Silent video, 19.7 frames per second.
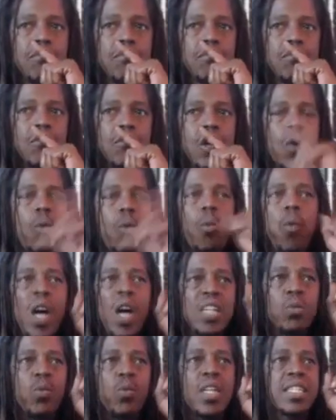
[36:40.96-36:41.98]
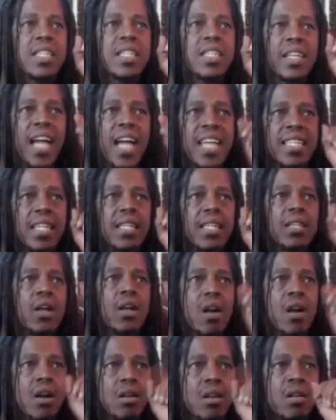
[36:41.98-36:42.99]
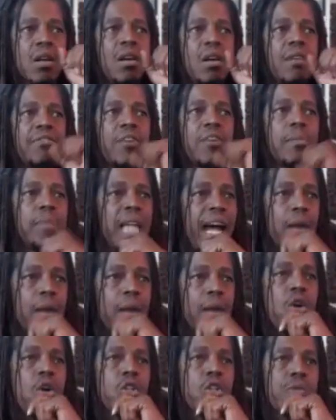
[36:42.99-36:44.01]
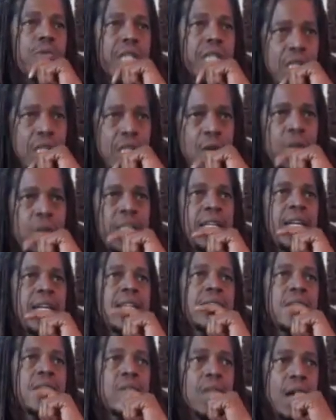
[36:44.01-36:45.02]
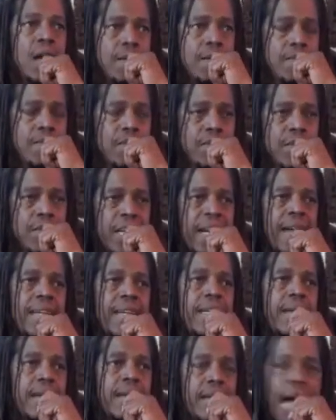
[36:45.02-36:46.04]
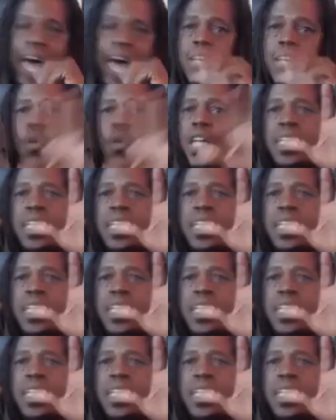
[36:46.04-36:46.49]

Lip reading: What was the lesson learned from Black Wall Street? Do you know what the answers are that I hear? I don't want anybody to